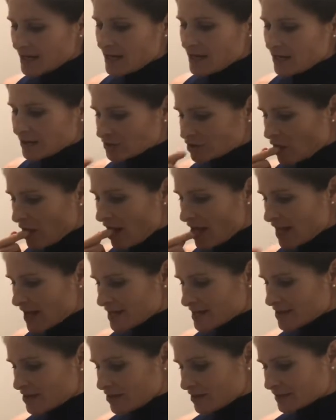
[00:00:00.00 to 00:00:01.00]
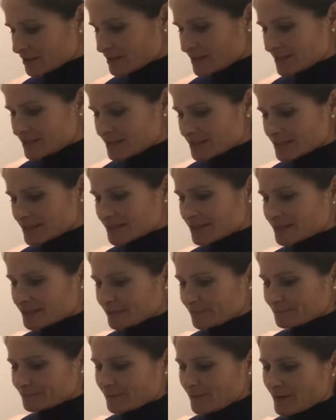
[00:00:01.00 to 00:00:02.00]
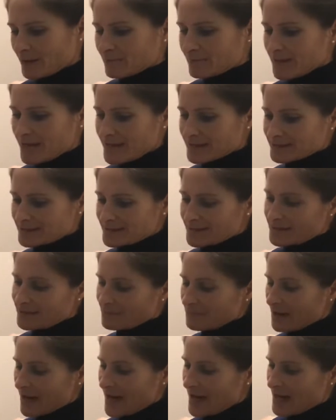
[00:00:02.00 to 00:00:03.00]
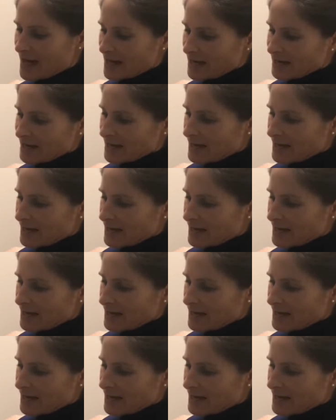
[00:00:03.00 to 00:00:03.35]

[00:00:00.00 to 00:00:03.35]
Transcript: So I got this plastic bag,